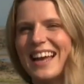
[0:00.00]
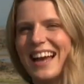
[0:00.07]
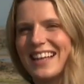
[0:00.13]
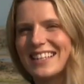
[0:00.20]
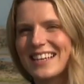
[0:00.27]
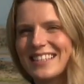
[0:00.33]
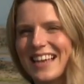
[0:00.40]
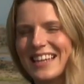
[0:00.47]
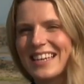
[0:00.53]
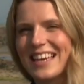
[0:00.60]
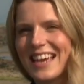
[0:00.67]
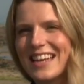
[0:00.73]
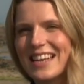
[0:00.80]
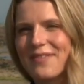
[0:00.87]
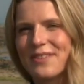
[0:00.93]
As I said,
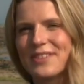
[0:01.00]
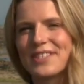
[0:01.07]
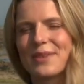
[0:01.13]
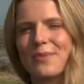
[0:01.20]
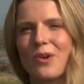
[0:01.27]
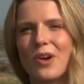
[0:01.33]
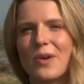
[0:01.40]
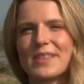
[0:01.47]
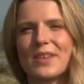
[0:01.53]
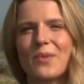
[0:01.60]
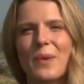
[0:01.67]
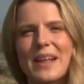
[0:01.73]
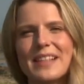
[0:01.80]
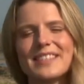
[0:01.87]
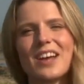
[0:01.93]
key difference tomorrow is the
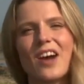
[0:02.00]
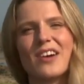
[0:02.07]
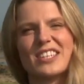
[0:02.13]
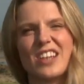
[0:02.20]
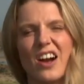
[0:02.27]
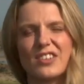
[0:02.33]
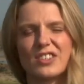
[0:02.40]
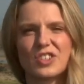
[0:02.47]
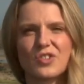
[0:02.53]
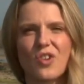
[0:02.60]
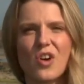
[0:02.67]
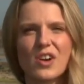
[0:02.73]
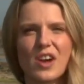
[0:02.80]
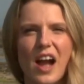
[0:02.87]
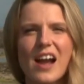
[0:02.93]
winds are a touch
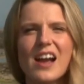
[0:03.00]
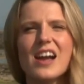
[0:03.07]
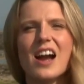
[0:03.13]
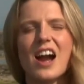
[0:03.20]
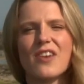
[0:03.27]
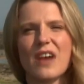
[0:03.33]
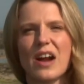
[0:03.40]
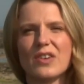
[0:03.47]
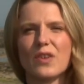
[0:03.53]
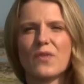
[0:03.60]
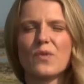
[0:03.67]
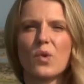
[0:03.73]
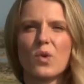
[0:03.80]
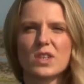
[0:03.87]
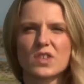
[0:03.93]
stronger, around a
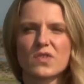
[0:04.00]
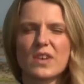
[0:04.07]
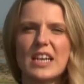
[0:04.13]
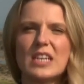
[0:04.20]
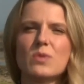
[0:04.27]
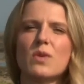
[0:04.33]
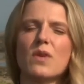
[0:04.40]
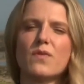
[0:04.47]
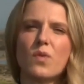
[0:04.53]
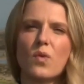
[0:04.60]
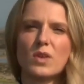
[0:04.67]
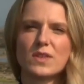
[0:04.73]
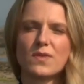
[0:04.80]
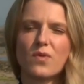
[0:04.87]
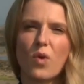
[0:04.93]
force 3 to a
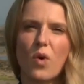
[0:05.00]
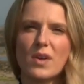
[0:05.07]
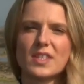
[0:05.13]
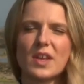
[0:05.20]
force 4.